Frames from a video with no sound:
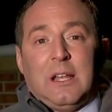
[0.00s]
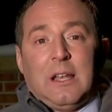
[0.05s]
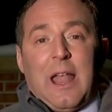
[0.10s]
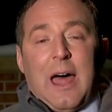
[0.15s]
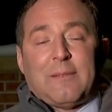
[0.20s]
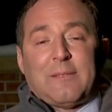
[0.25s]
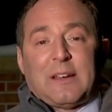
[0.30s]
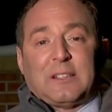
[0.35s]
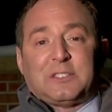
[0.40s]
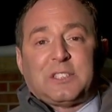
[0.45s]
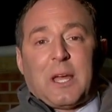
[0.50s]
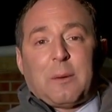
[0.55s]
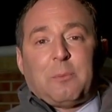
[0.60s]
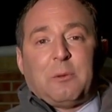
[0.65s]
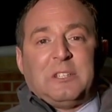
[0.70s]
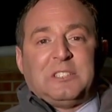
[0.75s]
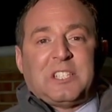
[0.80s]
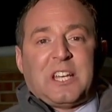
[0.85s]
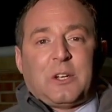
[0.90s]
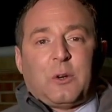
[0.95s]
Live outside
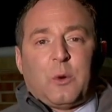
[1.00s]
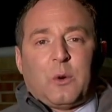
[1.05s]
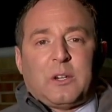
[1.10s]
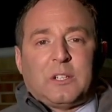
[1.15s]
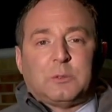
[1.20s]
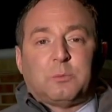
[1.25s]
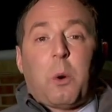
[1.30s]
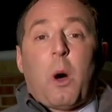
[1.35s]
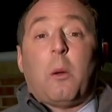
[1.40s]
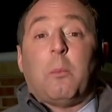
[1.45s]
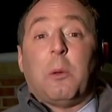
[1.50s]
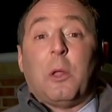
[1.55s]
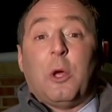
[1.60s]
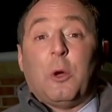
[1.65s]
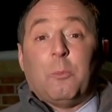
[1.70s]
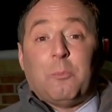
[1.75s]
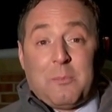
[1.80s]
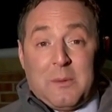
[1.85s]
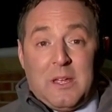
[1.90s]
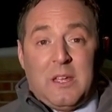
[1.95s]
police headquarters, Paul
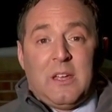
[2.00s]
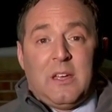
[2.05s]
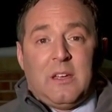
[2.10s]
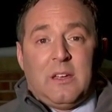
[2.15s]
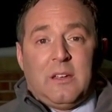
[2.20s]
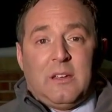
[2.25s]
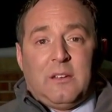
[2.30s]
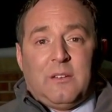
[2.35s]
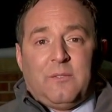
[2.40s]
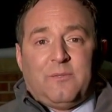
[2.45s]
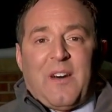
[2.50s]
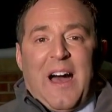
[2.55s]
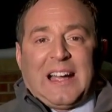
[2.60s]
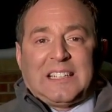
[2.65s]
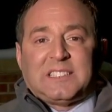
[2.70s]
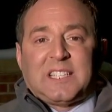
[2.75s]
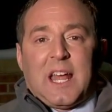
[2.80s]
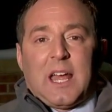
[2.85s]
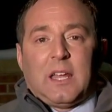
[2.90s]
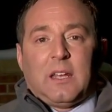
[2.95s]
Bloom,
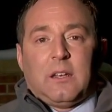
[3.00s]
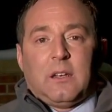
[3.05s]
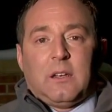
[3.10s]
Fox 9.